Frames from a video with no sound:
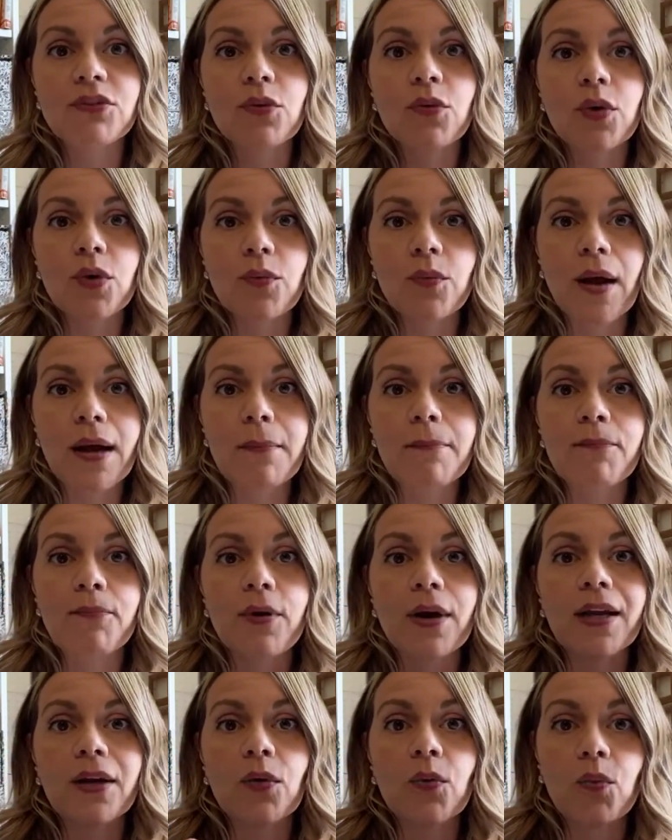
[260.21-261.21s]
or right
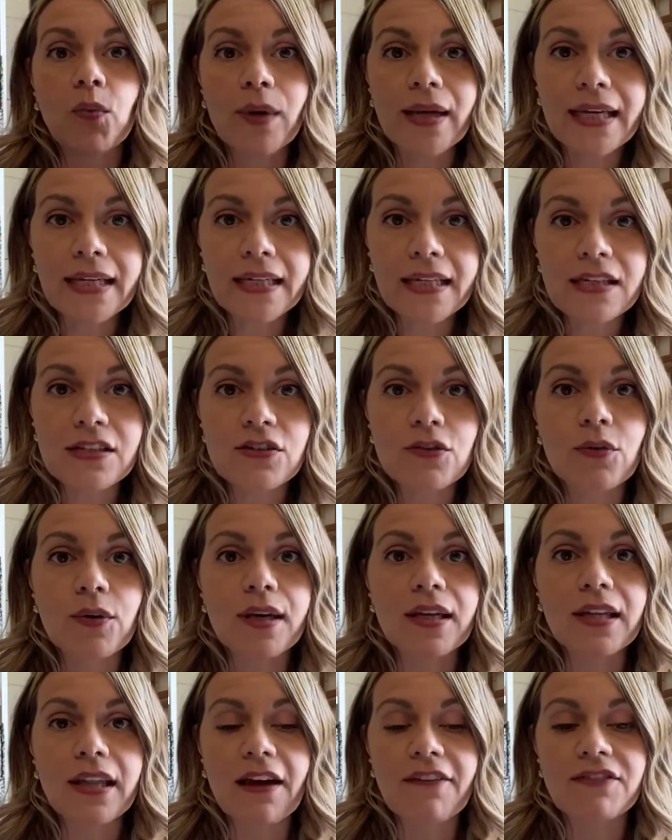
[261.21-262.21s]
brain weakness or a
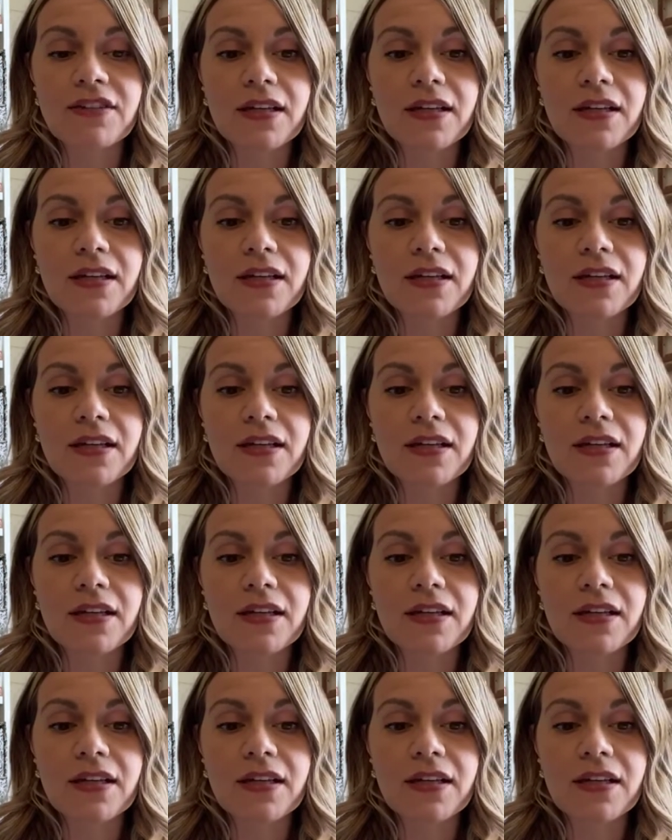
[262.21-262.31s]
left